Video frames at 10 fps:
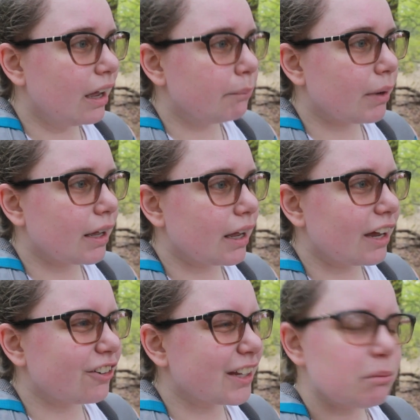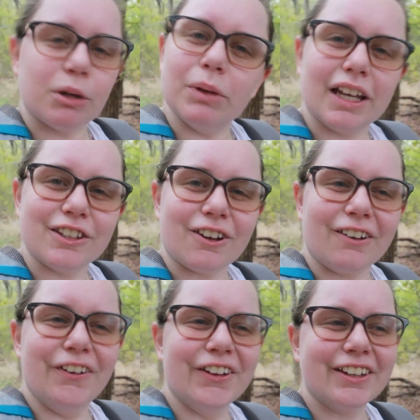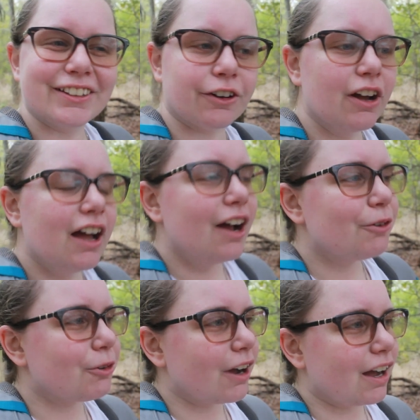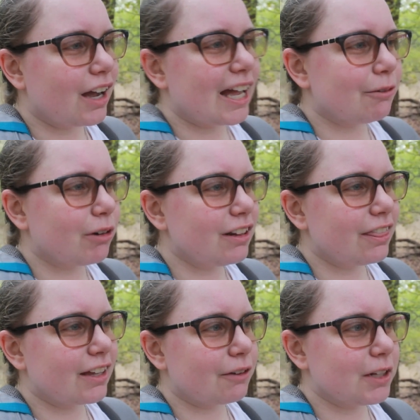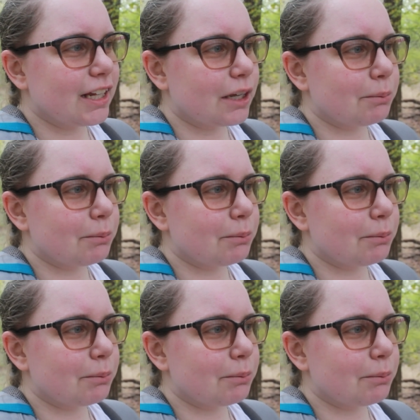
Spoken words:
but I don't get many weekends off. So, and one other thing I really like